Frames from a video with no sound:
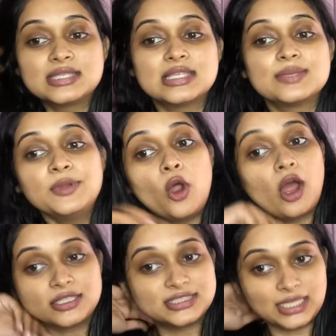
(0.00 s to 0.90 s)
it's a bit
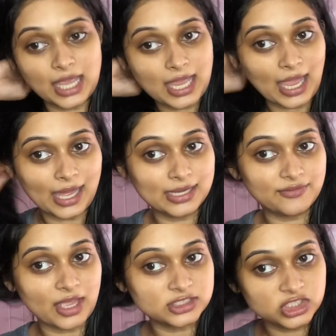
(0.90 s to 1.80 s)
hot today and I've
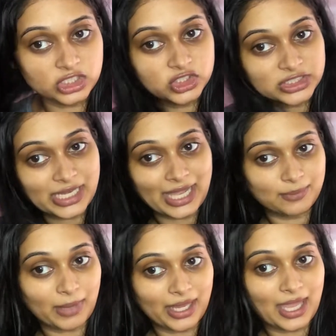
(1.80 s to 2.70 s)
actually just let
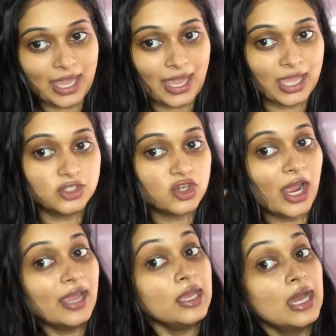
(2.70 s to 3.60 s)
my hair air
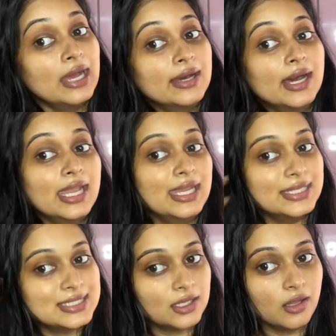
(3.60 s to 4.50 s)
dry a
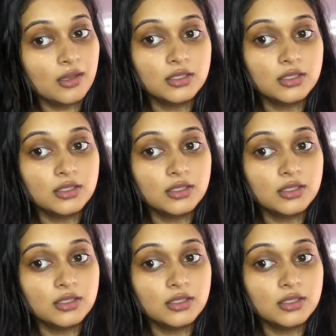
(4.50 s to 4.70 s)
little,